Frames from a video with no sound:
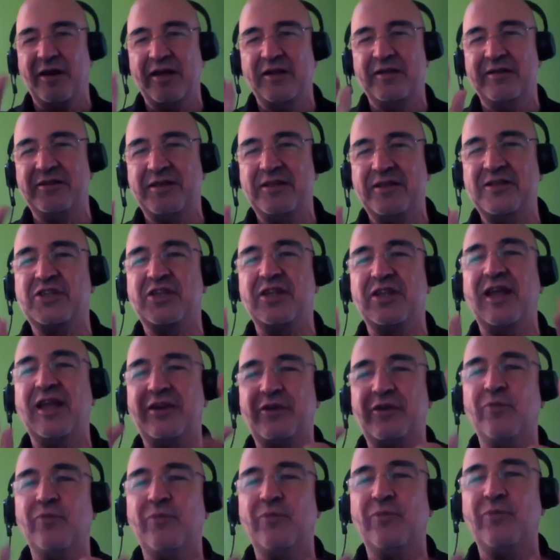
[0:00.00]
it's
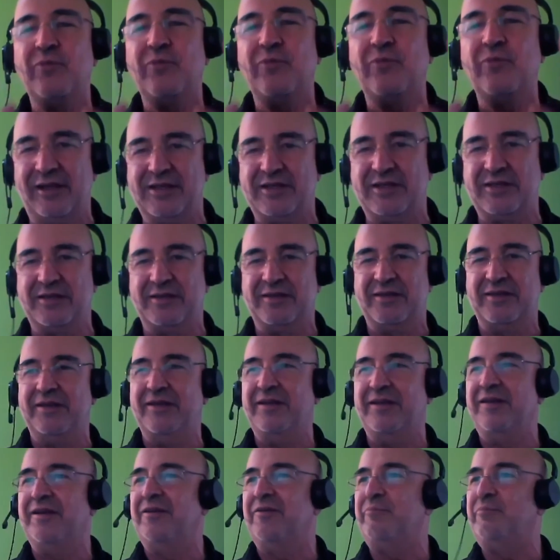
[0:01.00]
like a warnings.
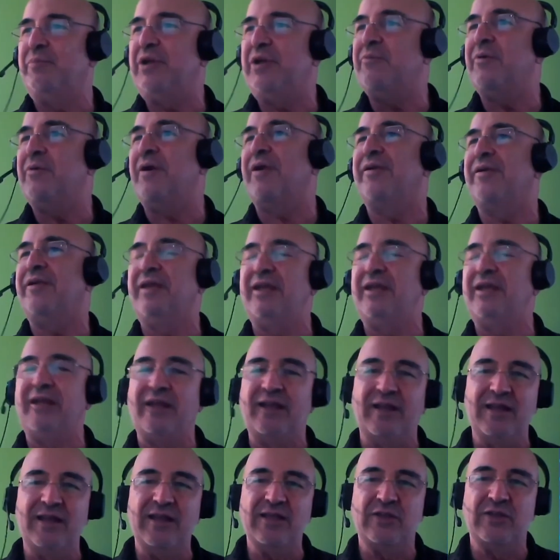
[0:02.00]
Big warning
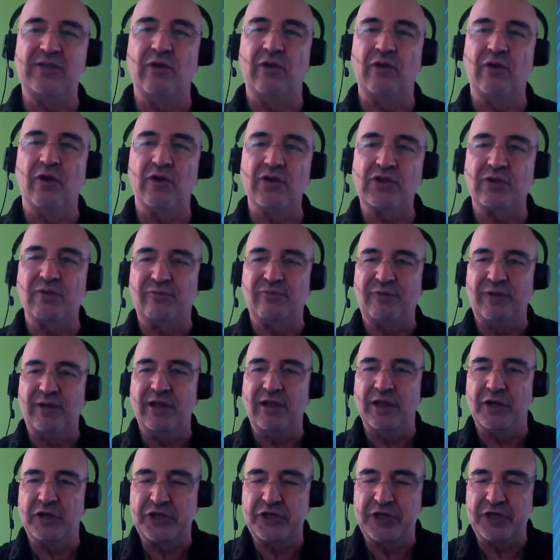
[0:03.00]
is the loss of
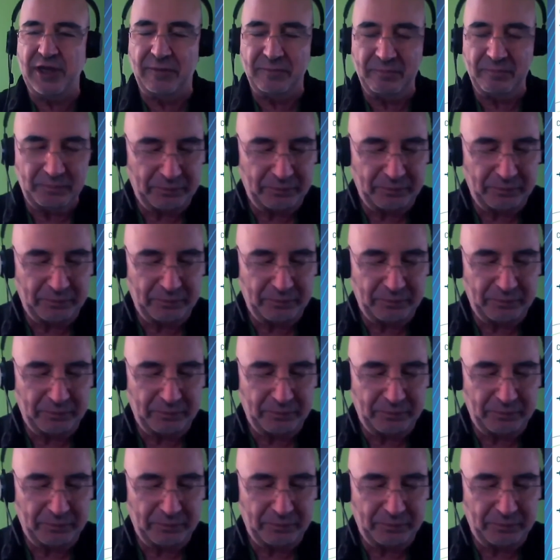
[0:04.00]
inertia.